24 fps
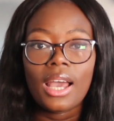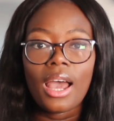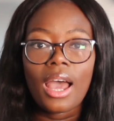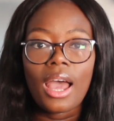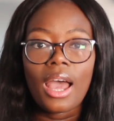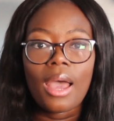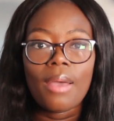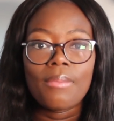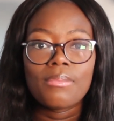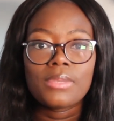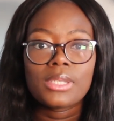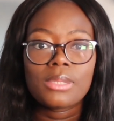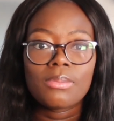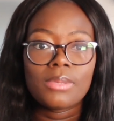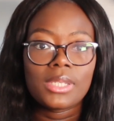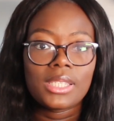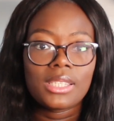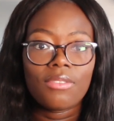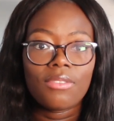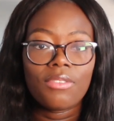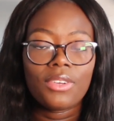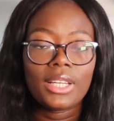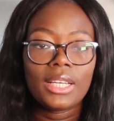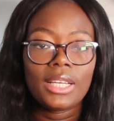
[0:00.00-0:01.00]
um,
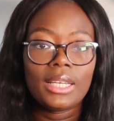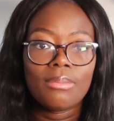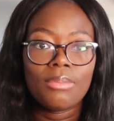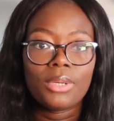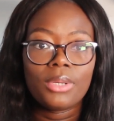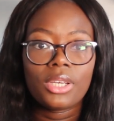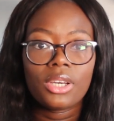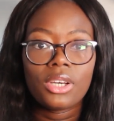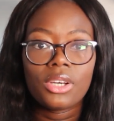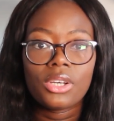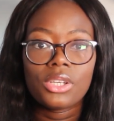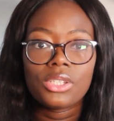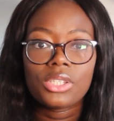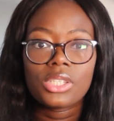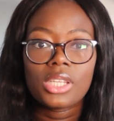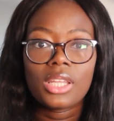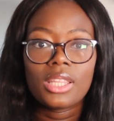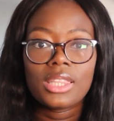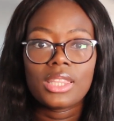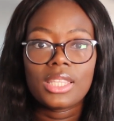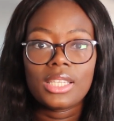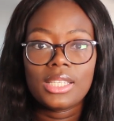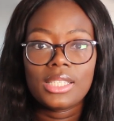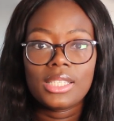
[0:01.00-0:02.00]
specifically because
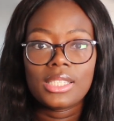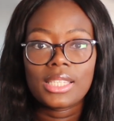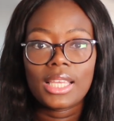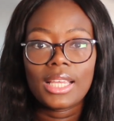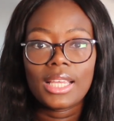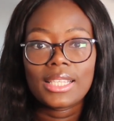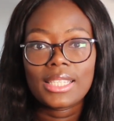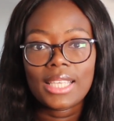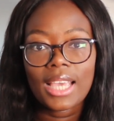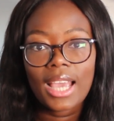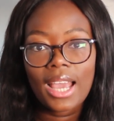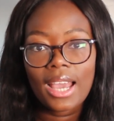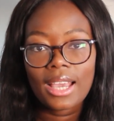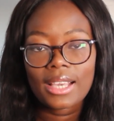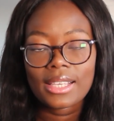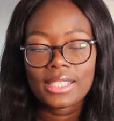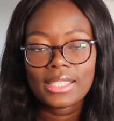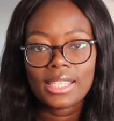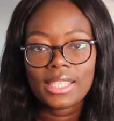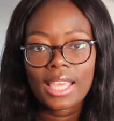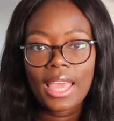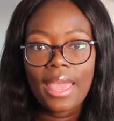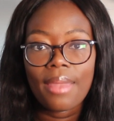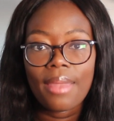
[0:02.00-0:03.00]
these
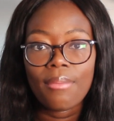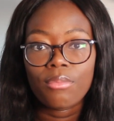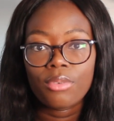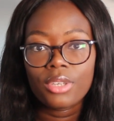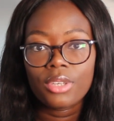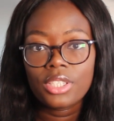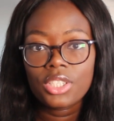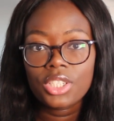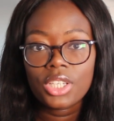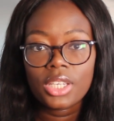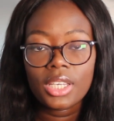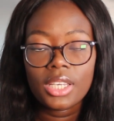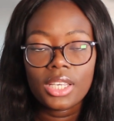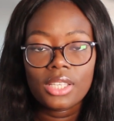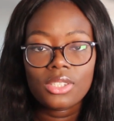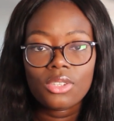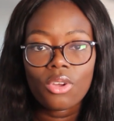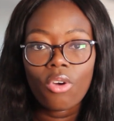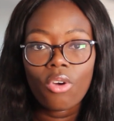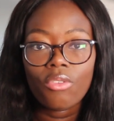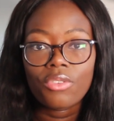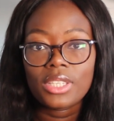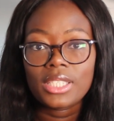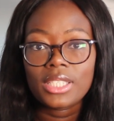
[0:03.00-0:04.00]
attacks and
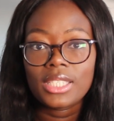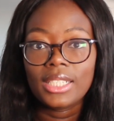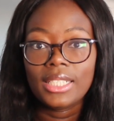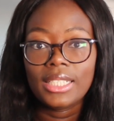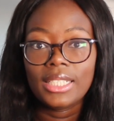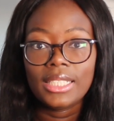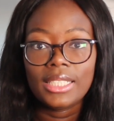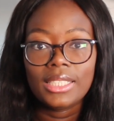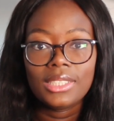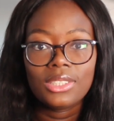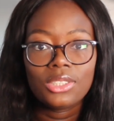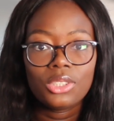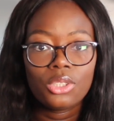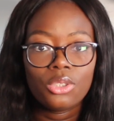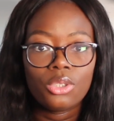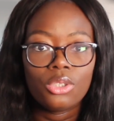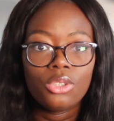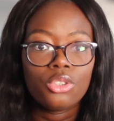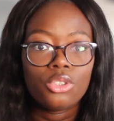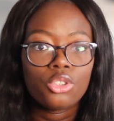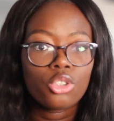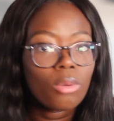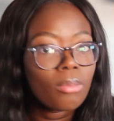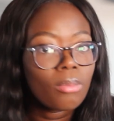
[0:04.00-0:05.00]
breaches obviously lead
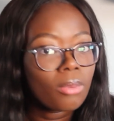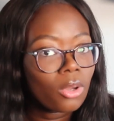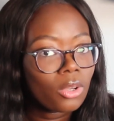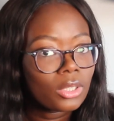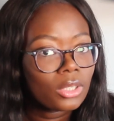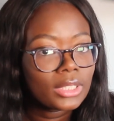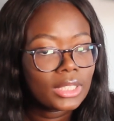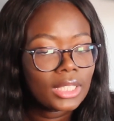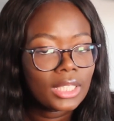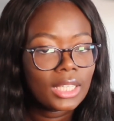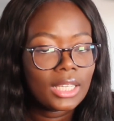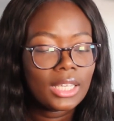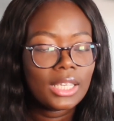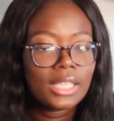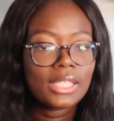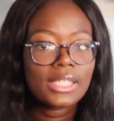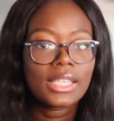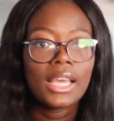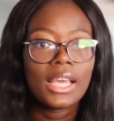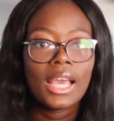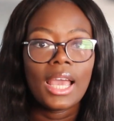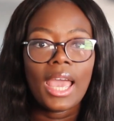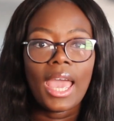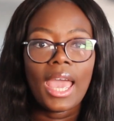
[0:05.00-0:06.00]
to job losses